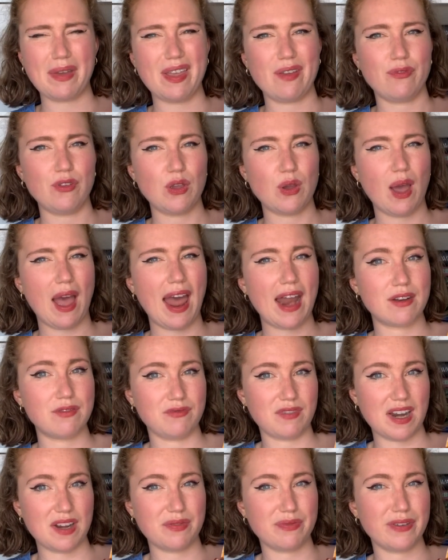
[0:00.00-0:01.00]
if you hadn't
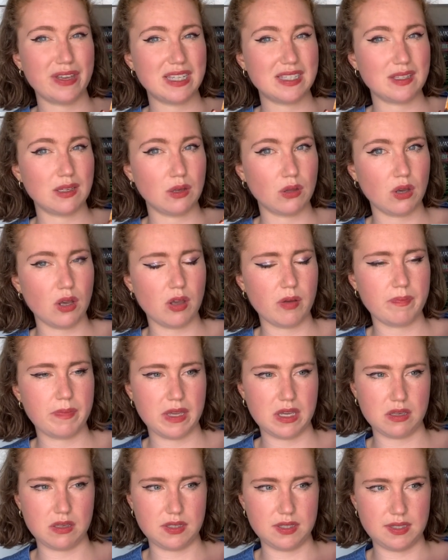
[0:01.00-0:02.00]
read First Law,
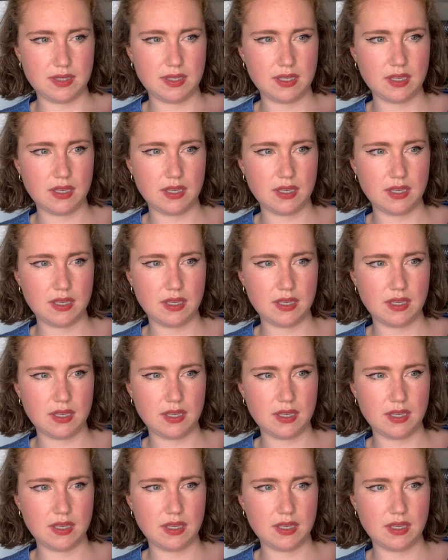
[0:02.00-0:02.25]
because